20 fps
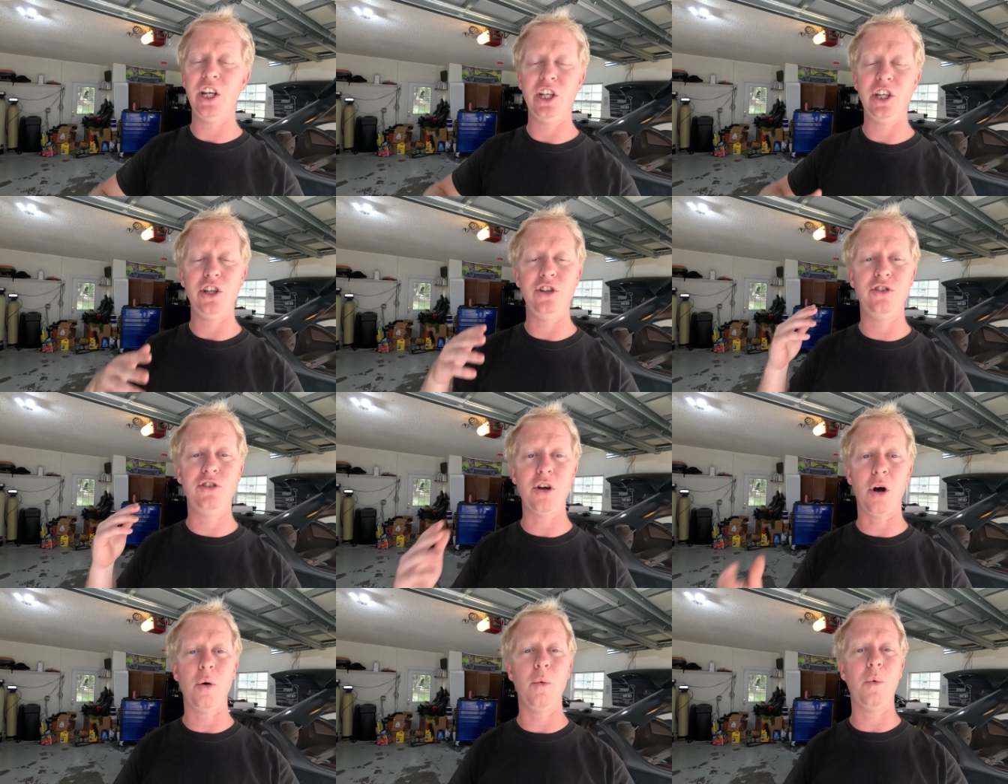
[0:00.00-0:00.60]
You
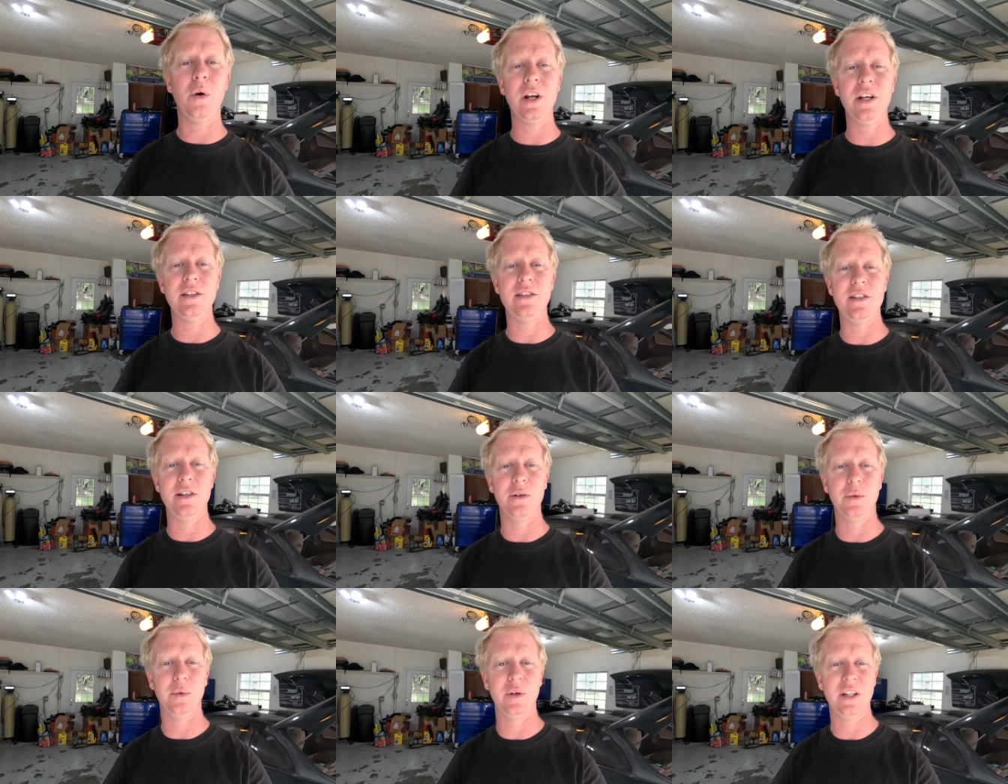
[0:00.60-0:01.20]
don't want to
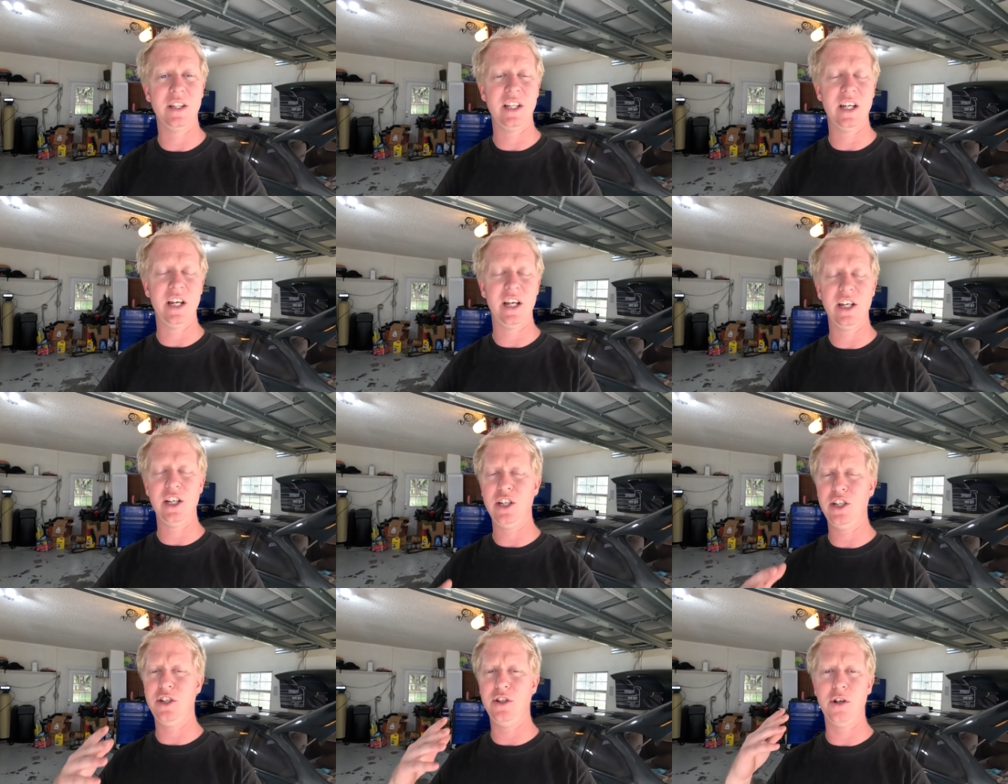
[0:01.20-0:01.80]
deal with
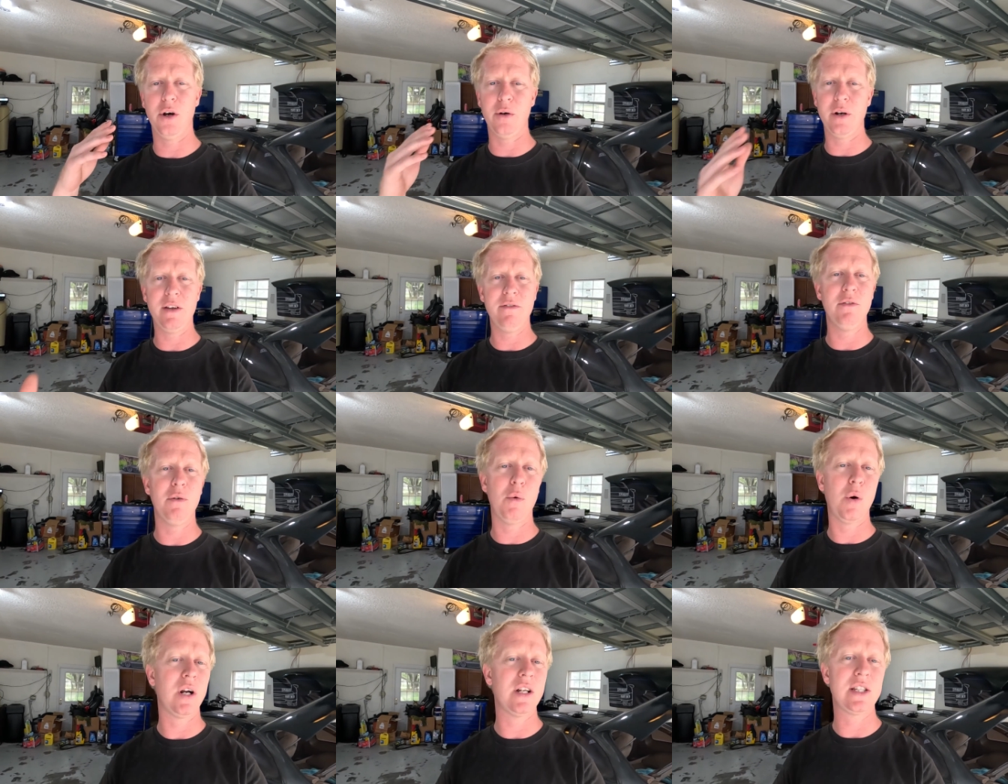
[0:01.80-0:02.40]
it. You don't
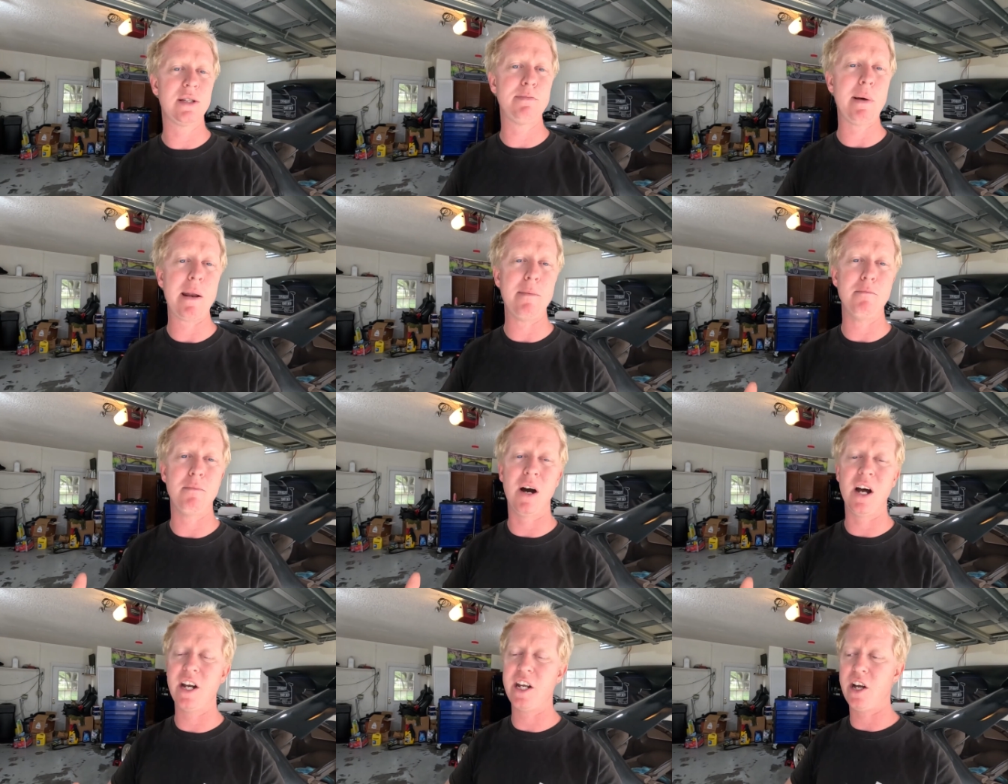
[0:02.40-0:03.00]
even want to
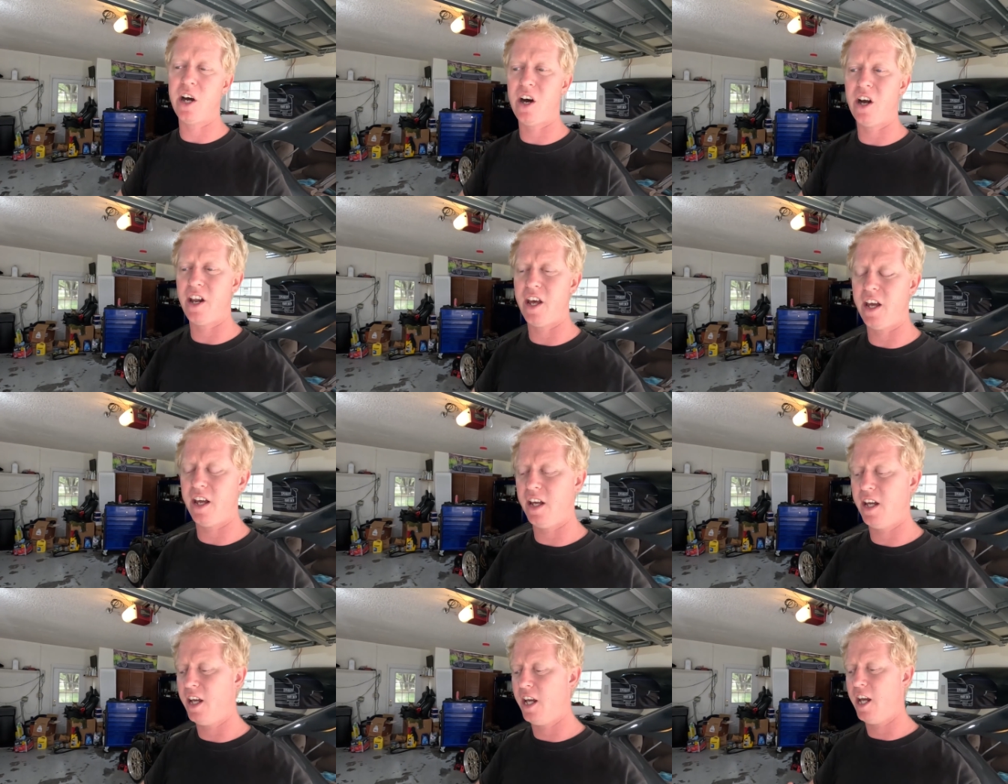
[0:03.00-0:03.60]
spend money on
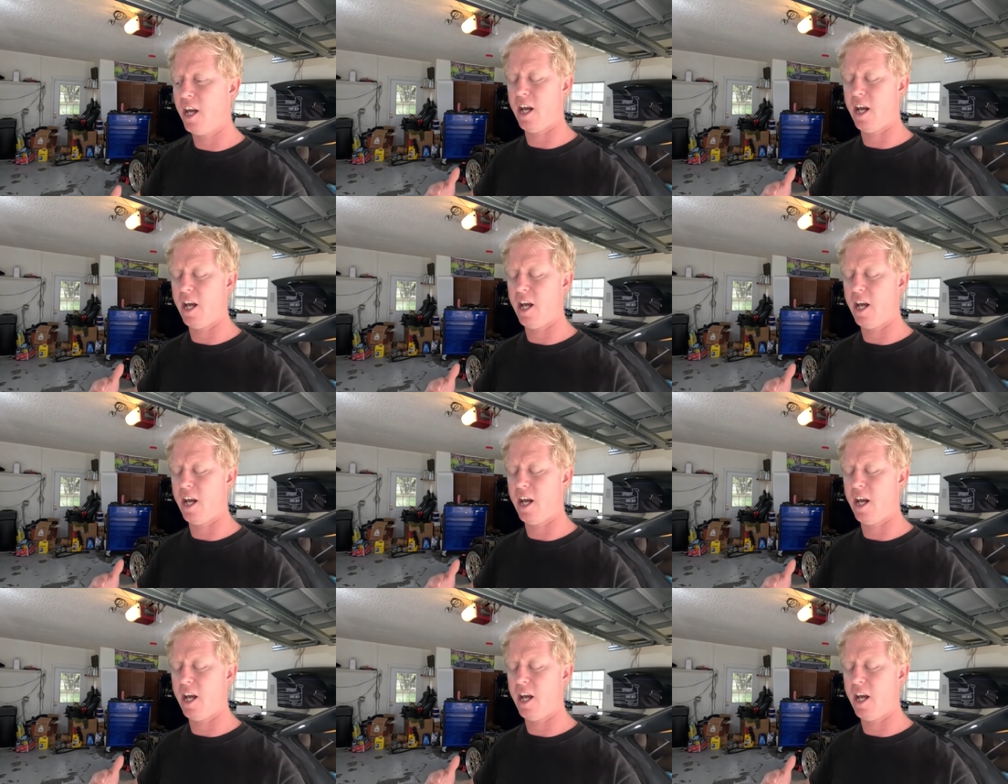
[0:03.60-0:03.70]
it.